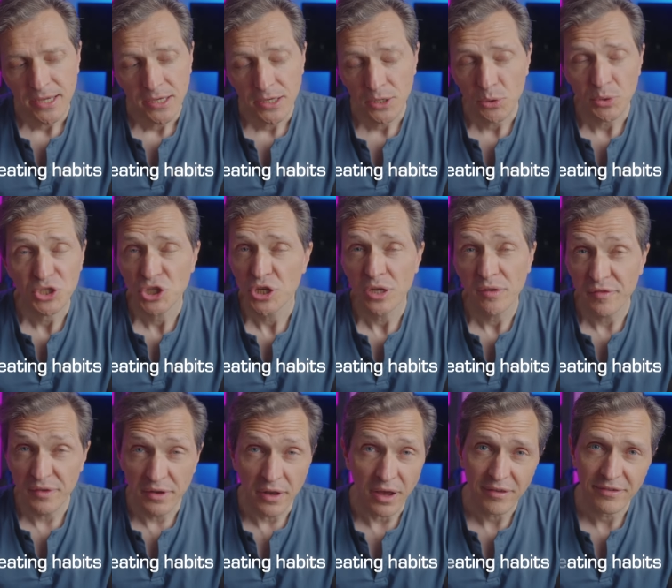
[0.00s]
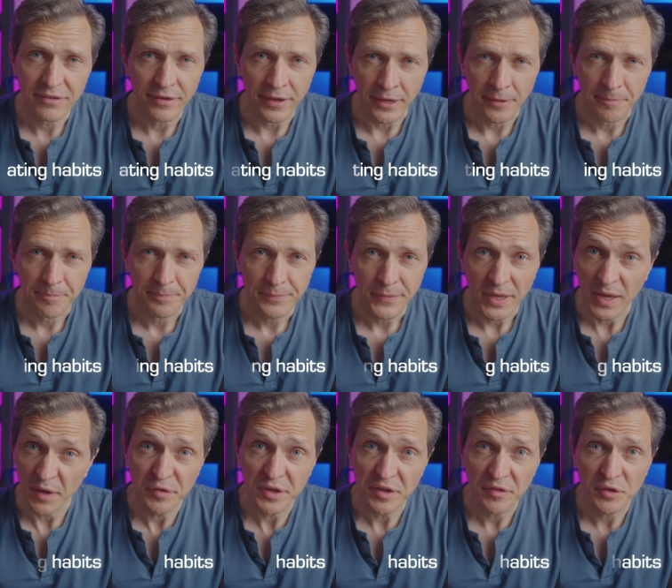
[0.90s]
you achieve nothing.
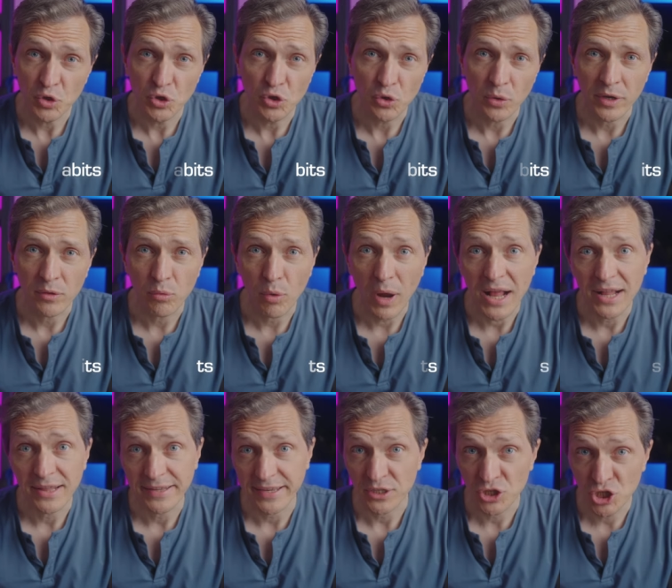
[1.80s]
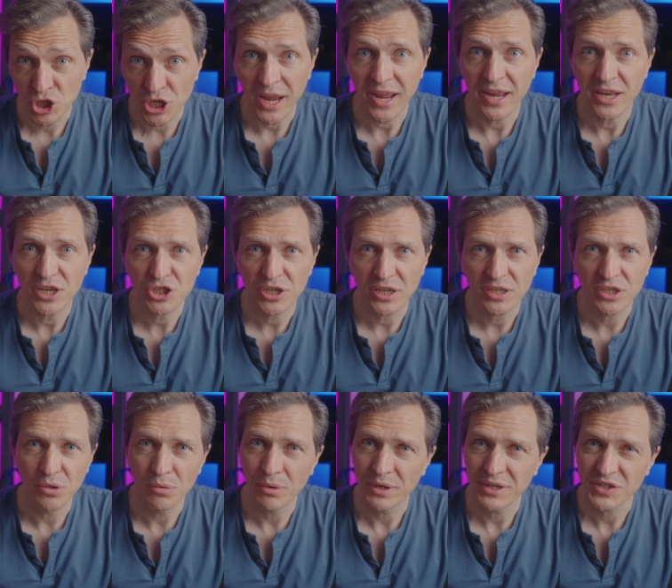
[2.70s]
Even if you do it well, that change
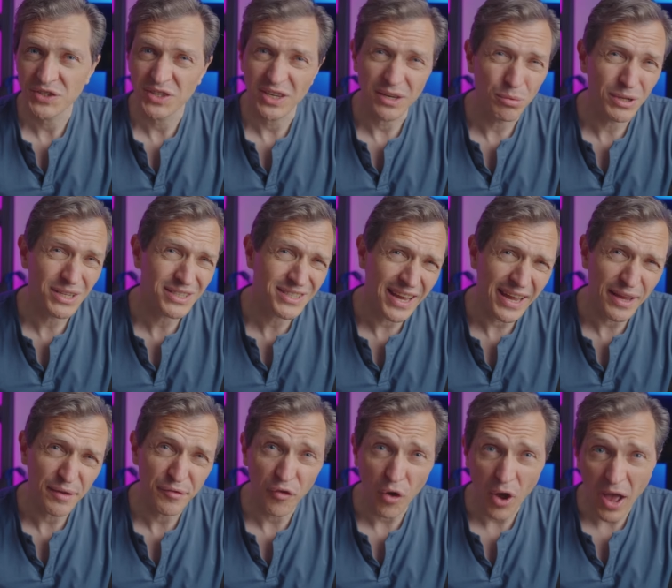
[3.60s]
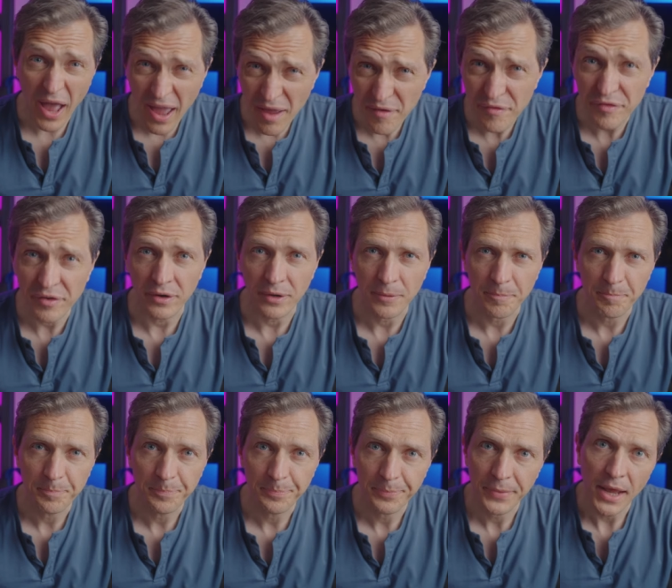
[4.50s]
that you want to see will take forever.
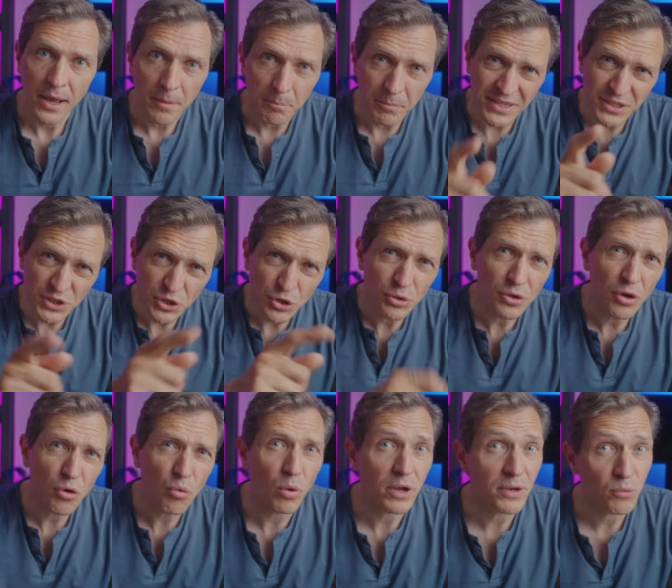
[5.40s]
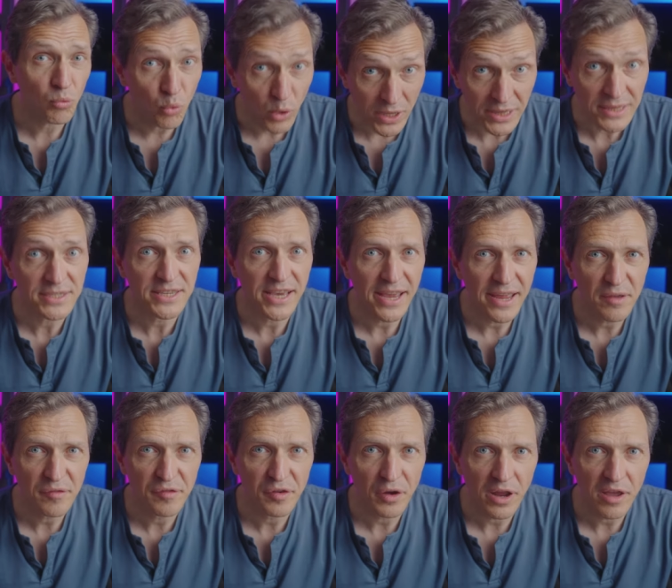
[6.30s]
But you know what will
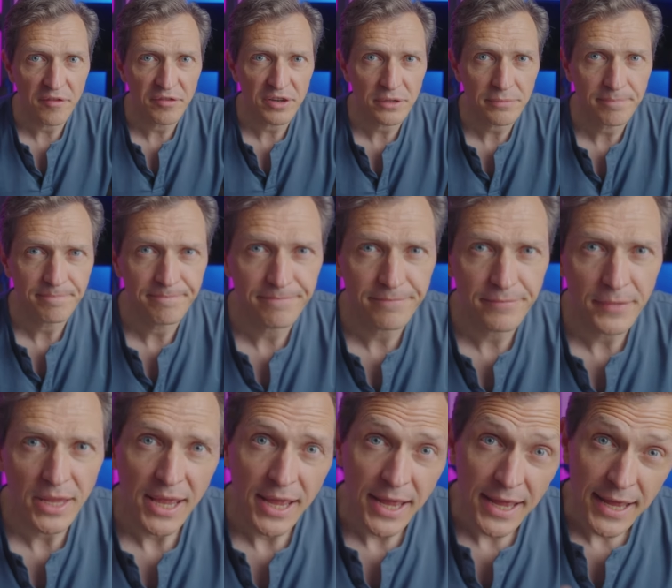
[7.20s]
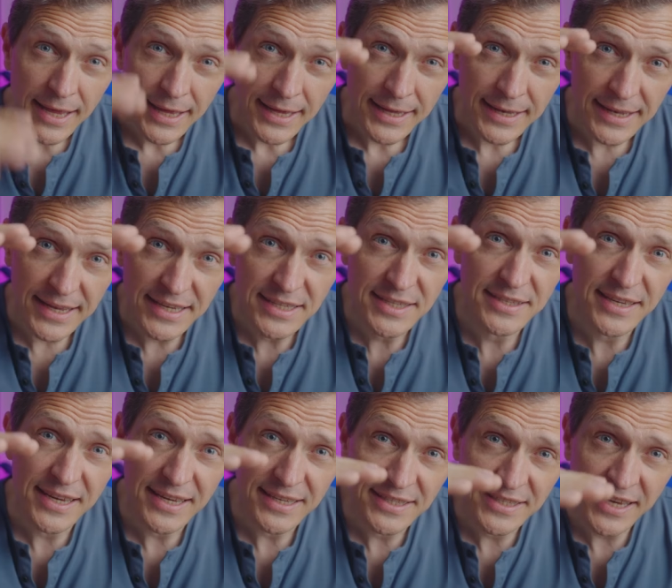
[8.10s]
take forever?
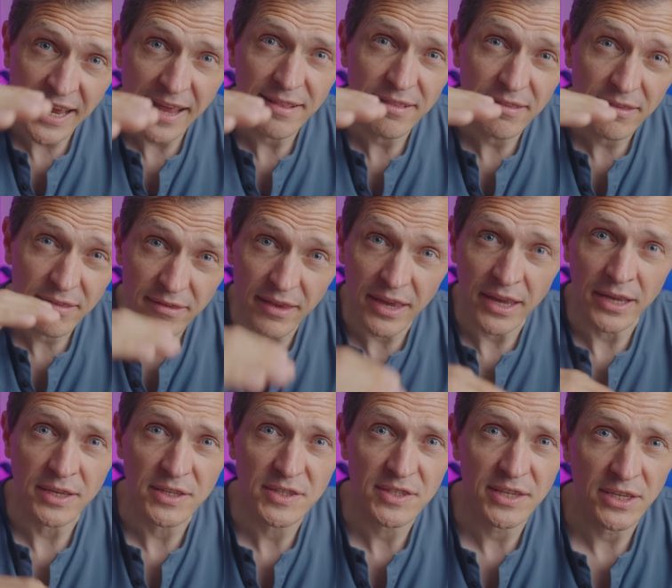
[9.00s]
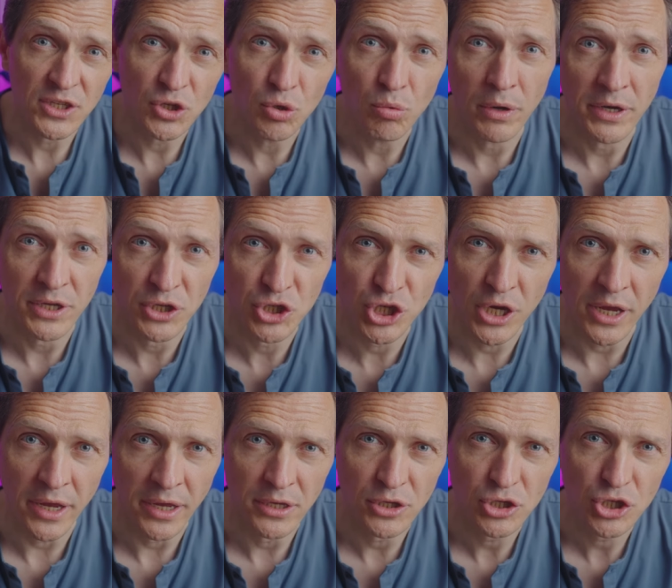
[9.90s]
Listing 10 things that you want to
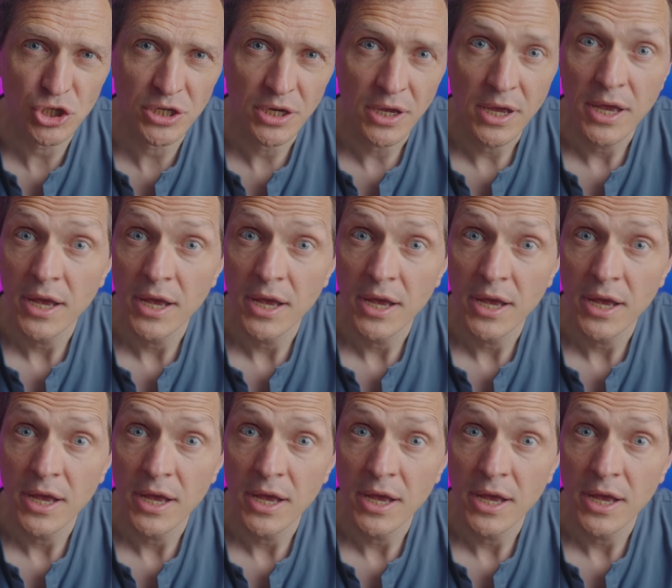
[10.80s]
change,